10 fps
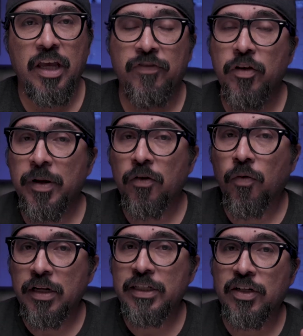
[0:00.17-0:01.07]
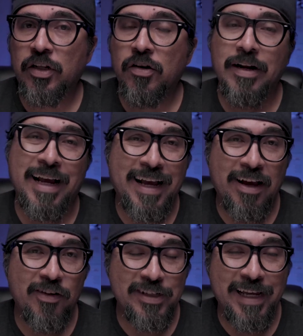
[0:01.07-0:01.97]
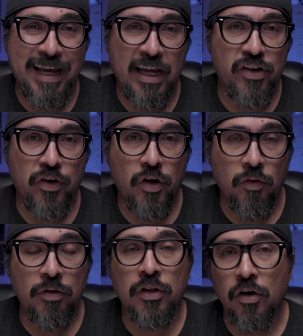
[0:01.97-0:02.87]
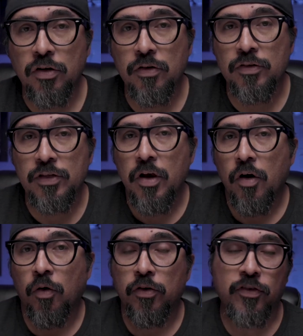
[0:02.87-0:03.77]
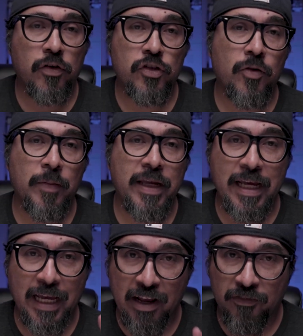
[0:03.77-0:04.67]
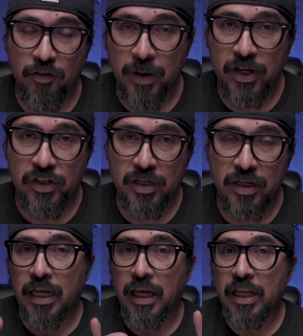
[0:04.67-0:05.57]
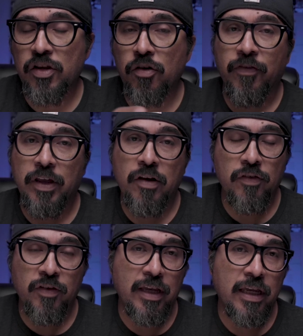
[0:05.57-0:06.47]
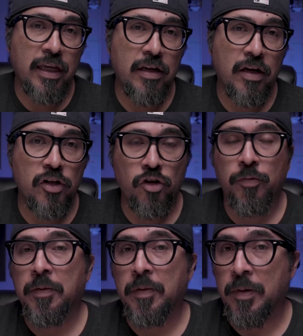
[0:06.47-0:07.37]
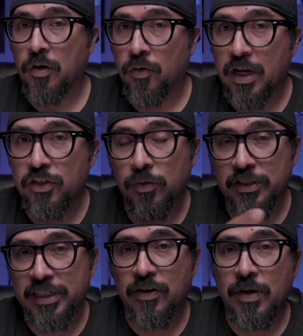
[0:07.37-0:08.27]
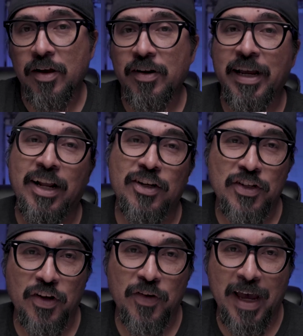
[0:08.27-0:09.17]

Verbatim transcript: If you've been wanting to learn how to add your own logos or social media information in your videos in Adobe Premiere Rush, we'll stick around and I'll show you